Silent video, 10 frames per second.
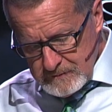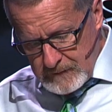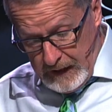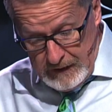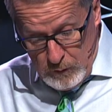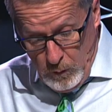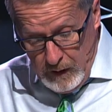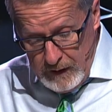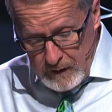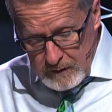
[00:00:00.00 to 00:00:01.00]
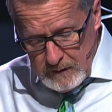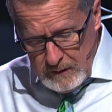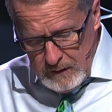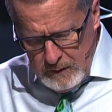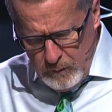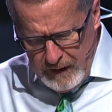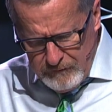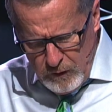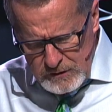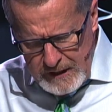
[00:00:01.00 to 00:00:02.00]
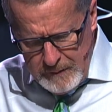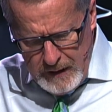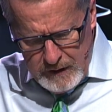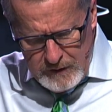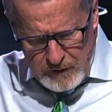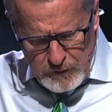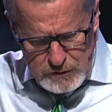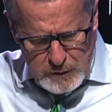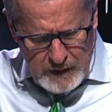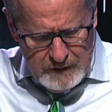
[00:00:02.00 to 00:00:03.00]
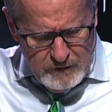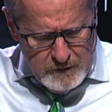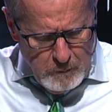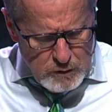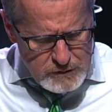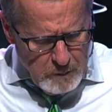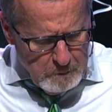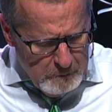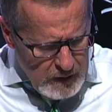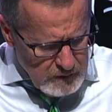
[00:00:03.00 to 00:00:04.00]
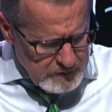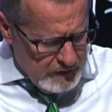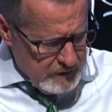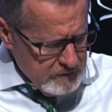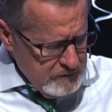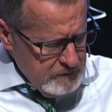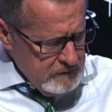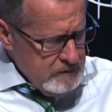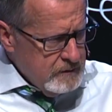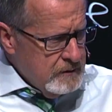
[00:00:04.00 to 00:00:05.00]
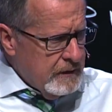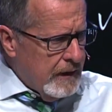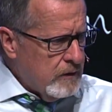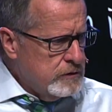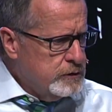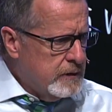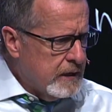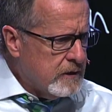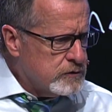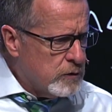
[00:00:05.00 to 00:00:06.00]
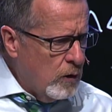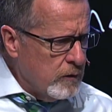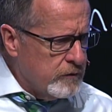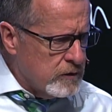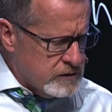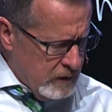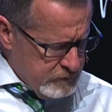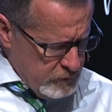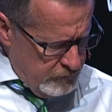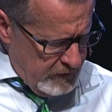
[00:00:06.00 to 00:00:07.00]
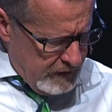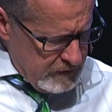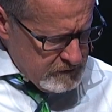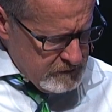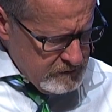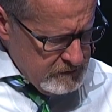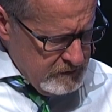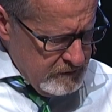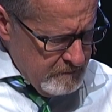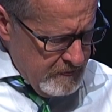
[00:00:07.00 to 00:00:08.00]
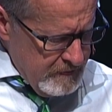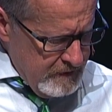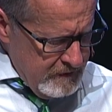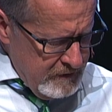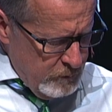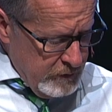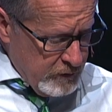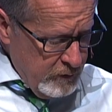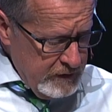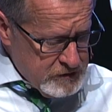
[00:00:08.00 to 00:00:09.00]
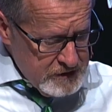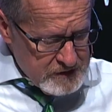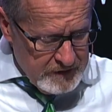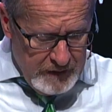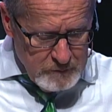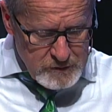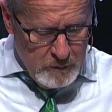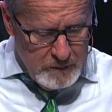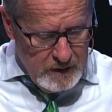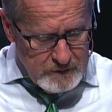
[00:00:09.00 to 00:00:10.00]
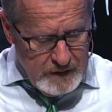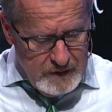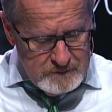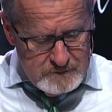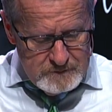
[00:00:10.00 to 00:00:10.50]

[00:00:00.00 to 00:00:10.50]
I inquired, when I first came out here, I thought you were having an emotional meltdown. How did you get control of yourself so fast? With a grin, she said, that was no meltdown.